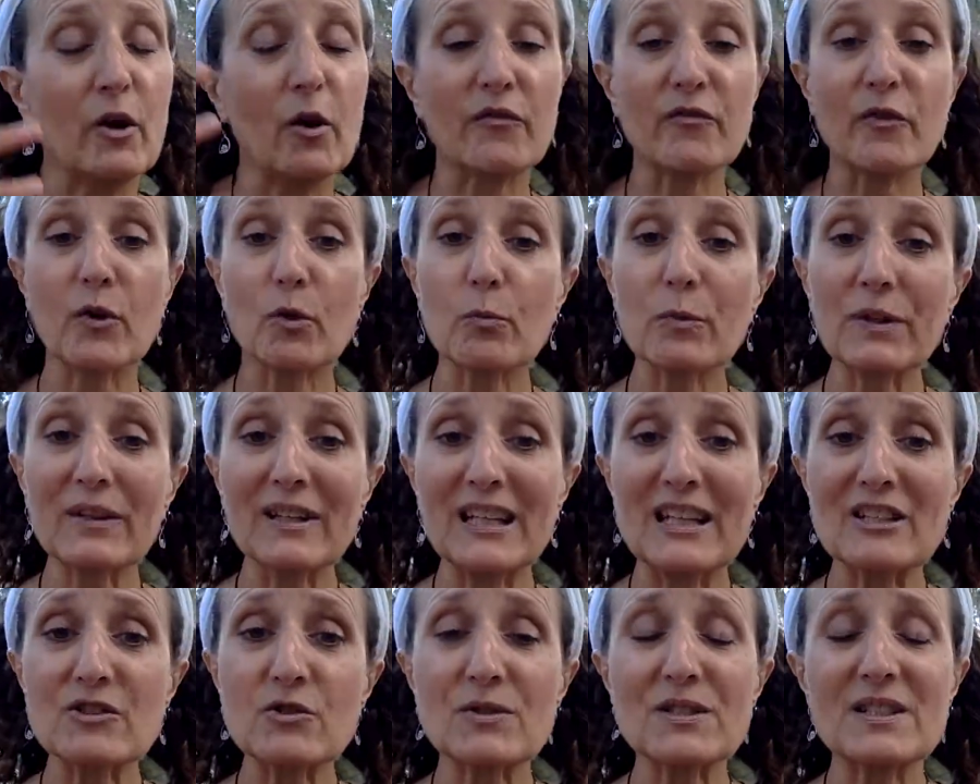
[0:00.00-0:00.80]
if you're really
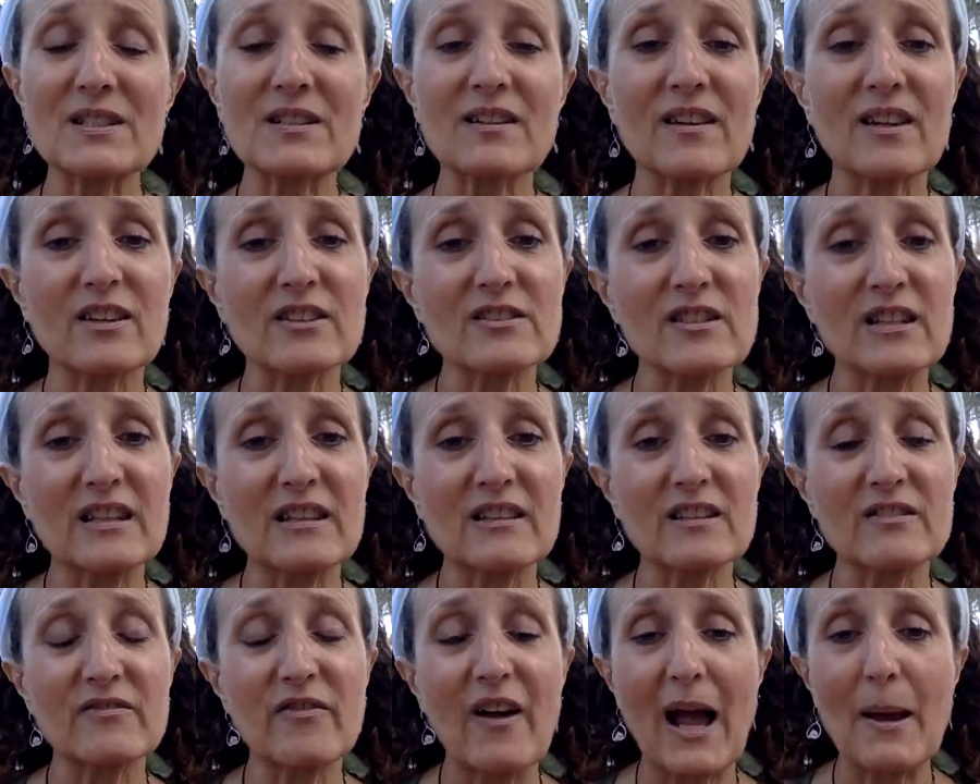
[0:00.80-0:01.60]
interested in
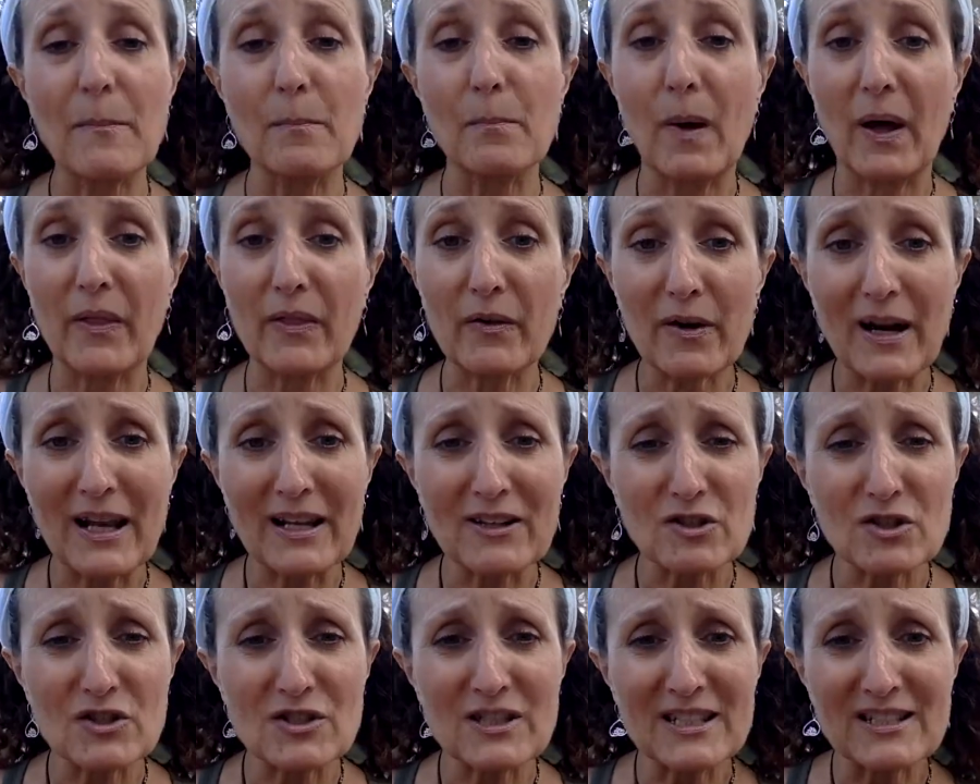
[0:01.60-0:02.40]
the Divine Mother
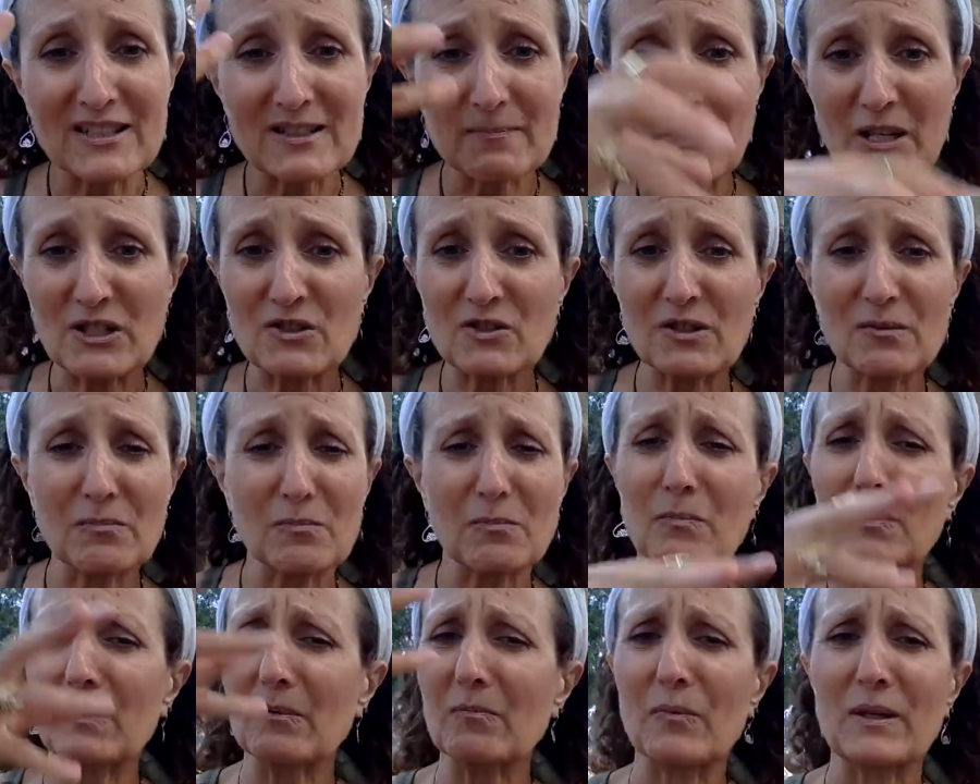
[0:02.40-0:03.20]
energy, especially
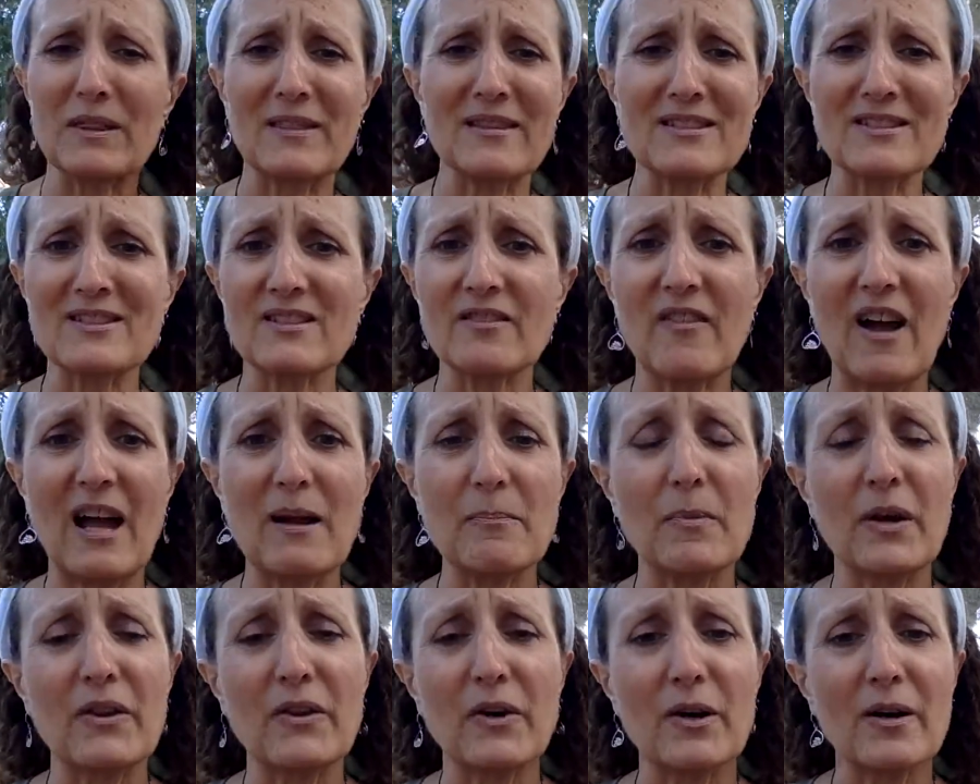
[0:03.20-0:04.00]
with this Divine
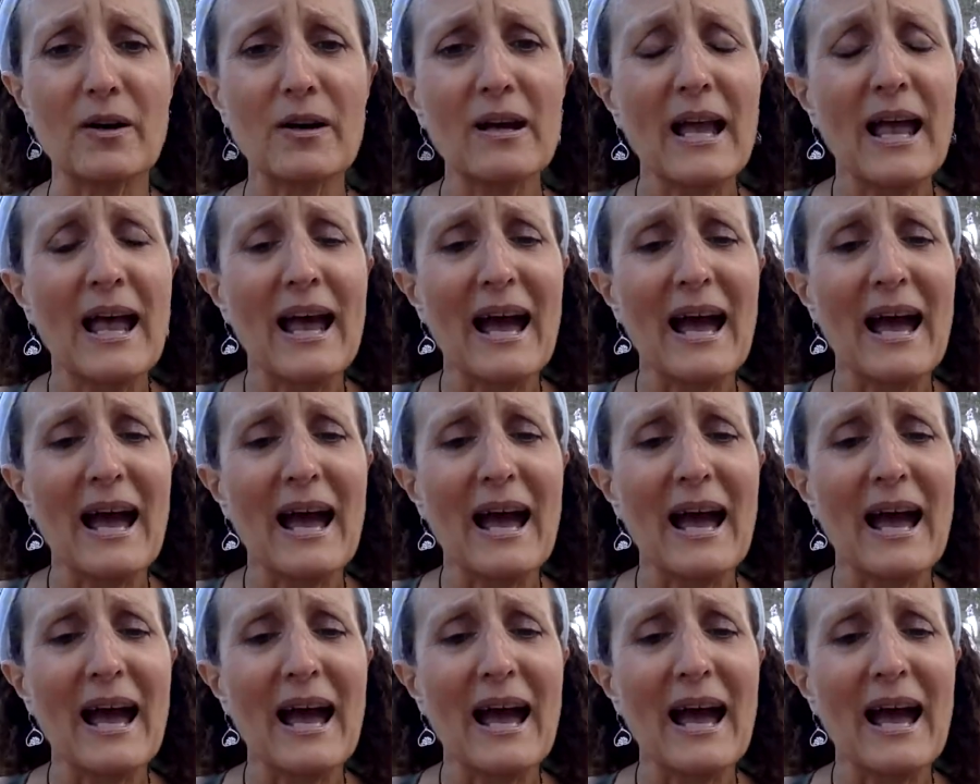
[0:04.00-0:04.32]
Mother